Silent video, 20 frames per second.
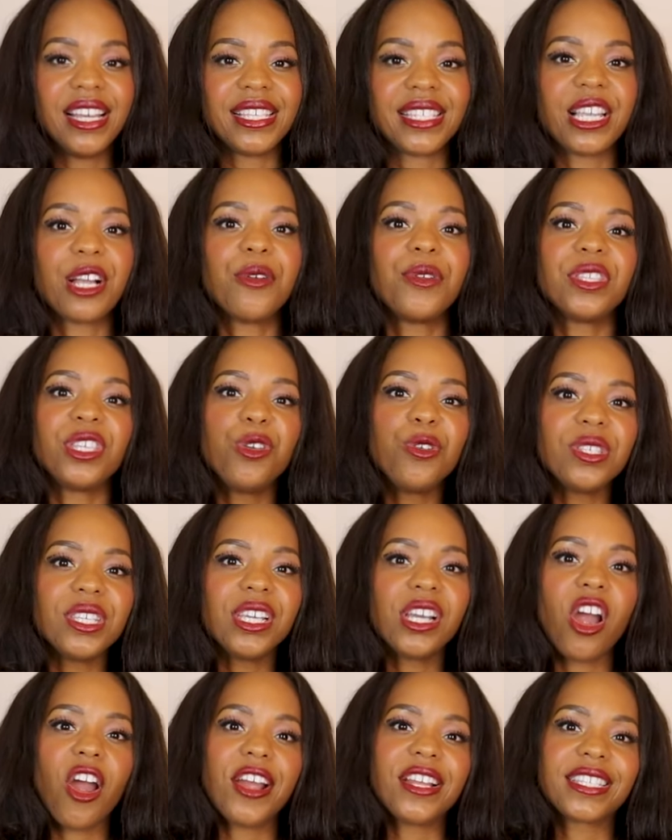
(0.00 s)
So
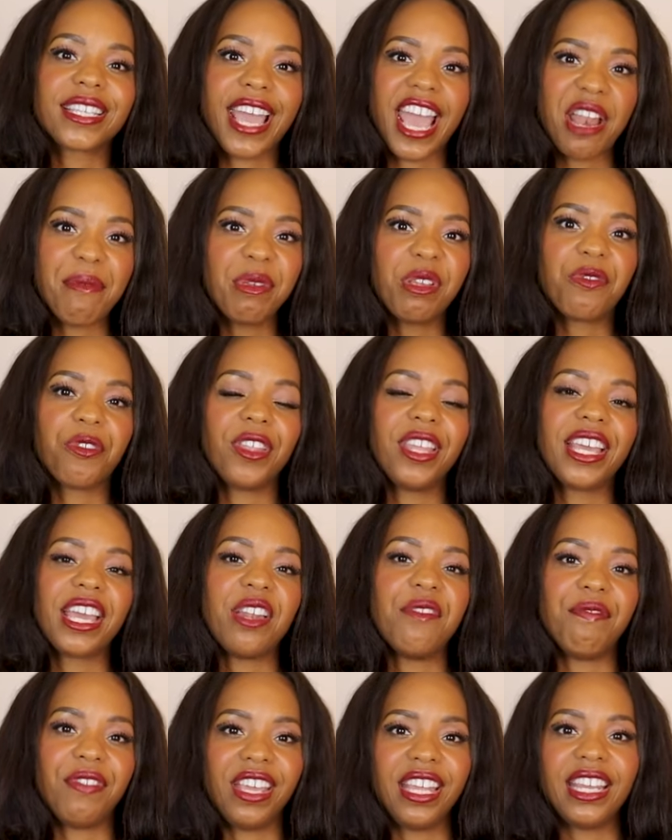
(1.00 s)
using cards can be really
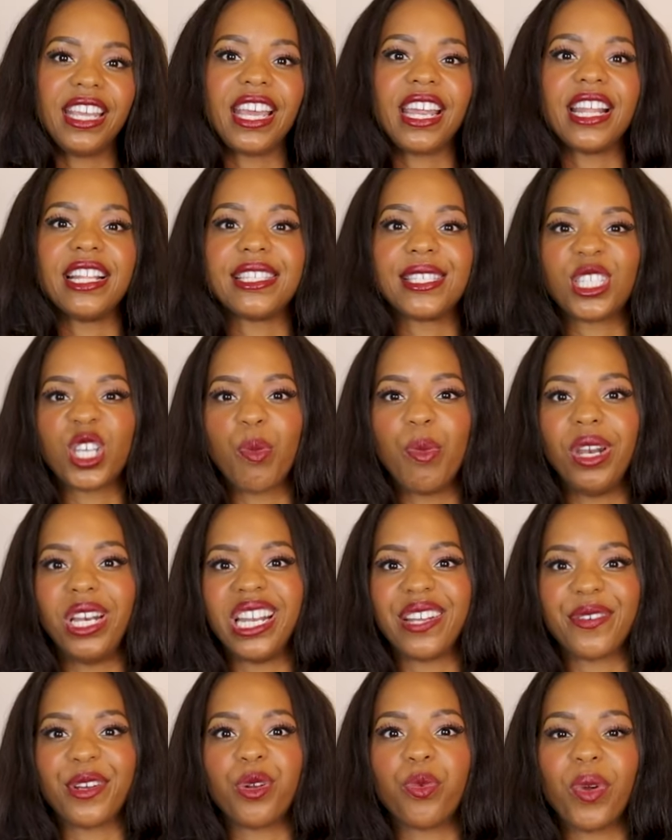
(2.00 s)
convenient in so many
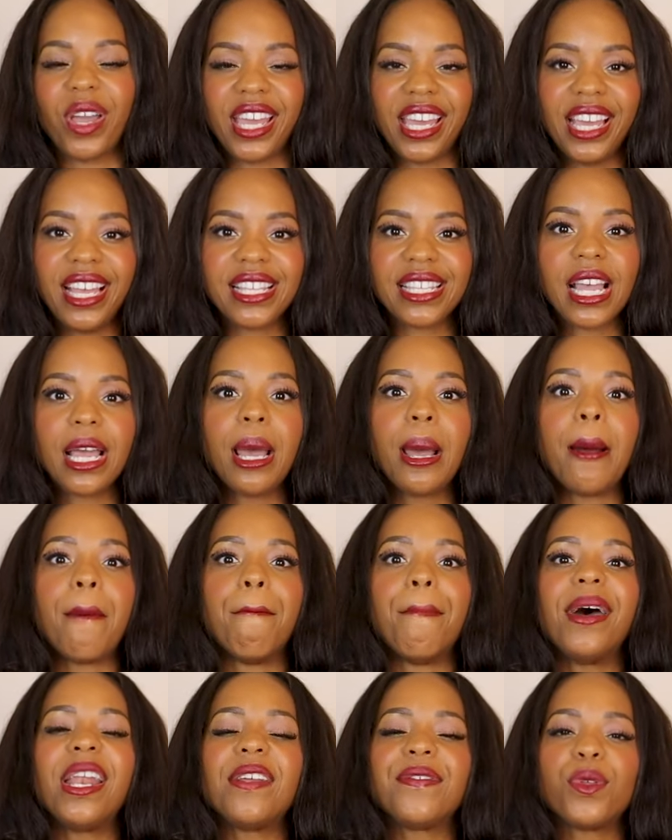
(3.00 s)
different ways,
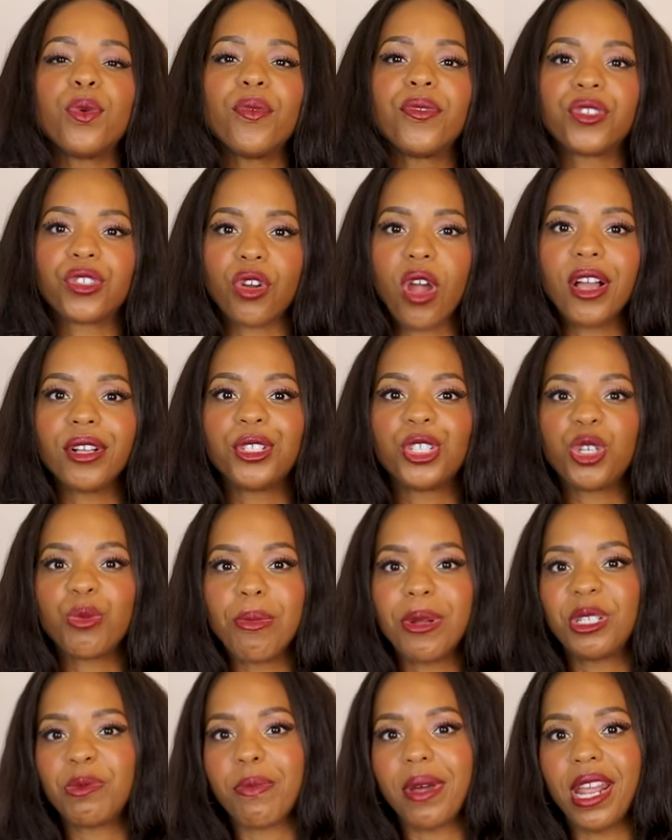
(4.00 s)
but if you withdraw too
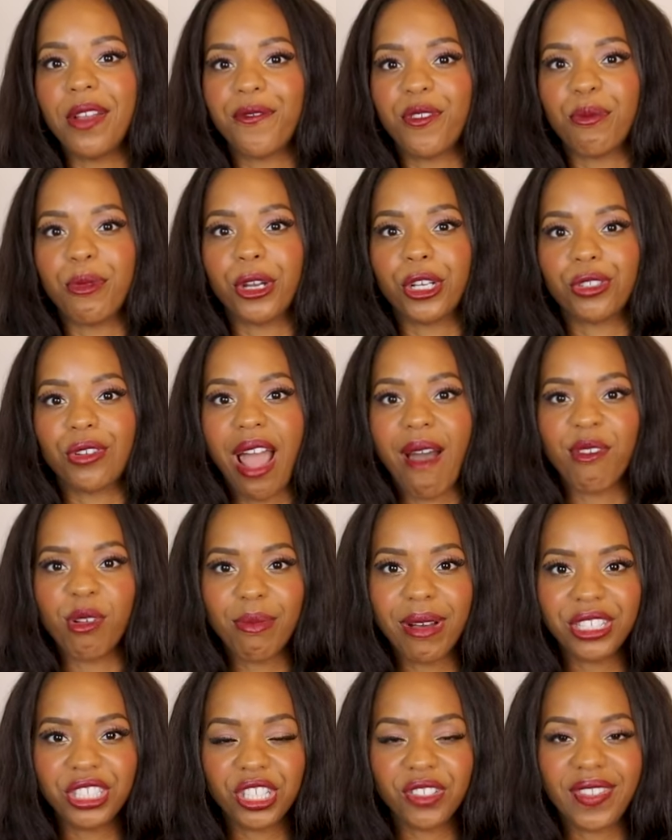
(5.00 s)
much money from your travel
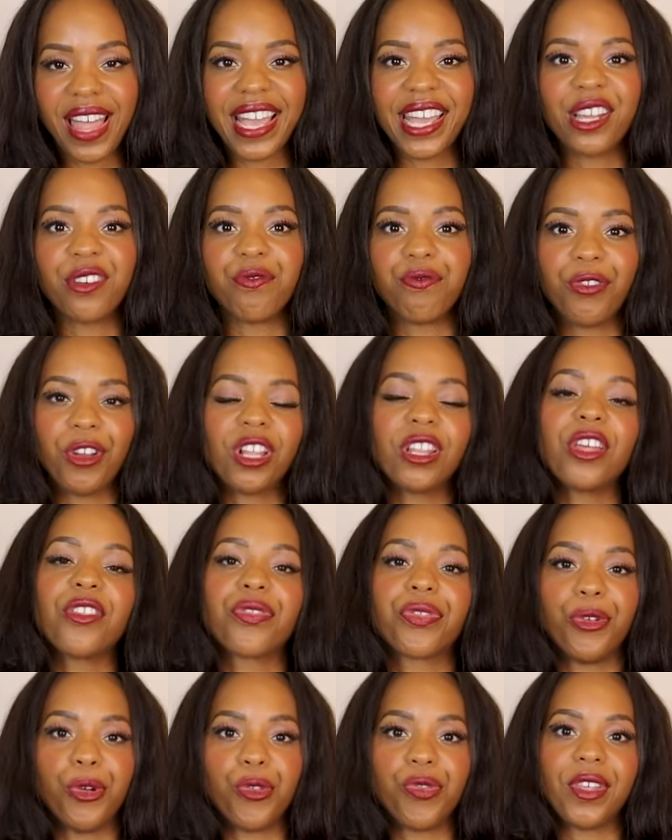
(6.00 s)
budget, that can really
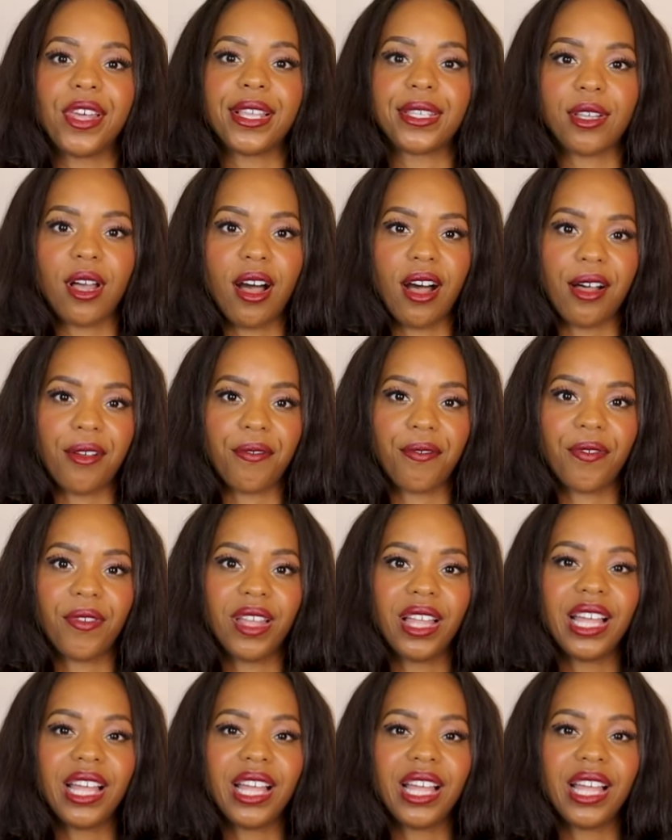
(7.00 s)
throw things off.